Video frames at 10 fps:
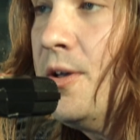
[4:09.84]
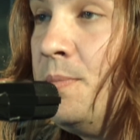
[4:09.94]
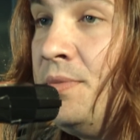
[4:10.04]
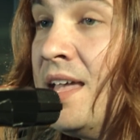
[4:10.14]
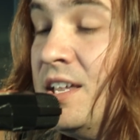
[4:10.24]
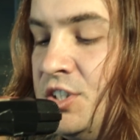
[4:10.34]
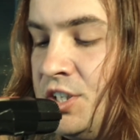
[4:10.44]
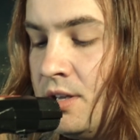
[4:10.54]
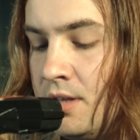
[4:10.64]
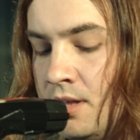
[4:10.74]
And I feel like
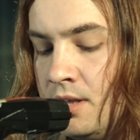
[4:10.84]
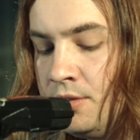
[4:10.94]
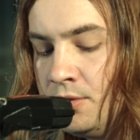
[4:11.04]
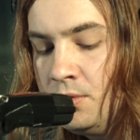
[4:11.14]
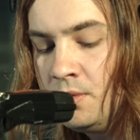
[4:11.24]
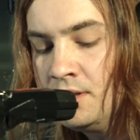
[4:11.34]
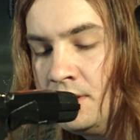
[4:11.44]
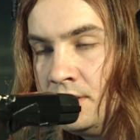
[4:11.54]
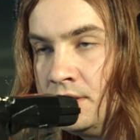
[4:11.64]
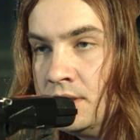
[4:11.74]
each time we've done it, we've kind of stepped
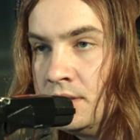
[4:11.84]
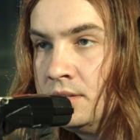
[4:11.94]
up the sort